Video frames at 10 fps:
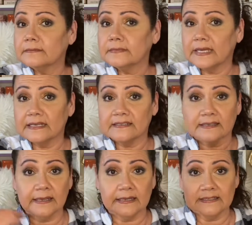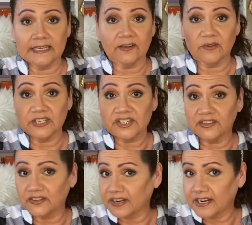as a decoration on
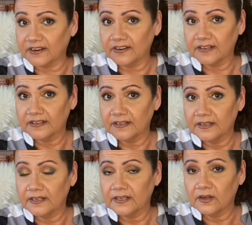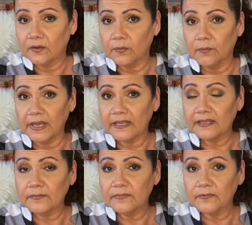their hair, make
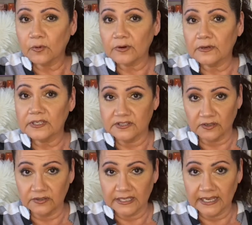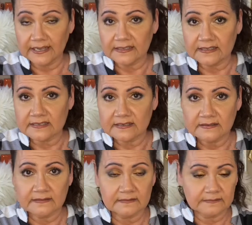them for adult heads.
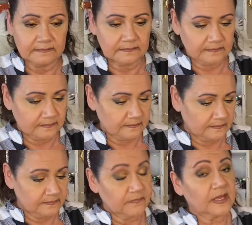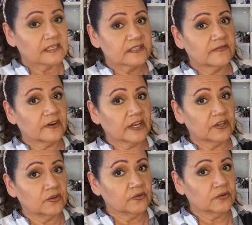It's very
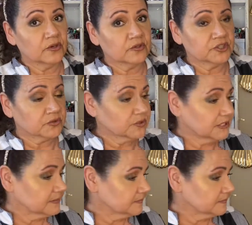cute though, Cherie.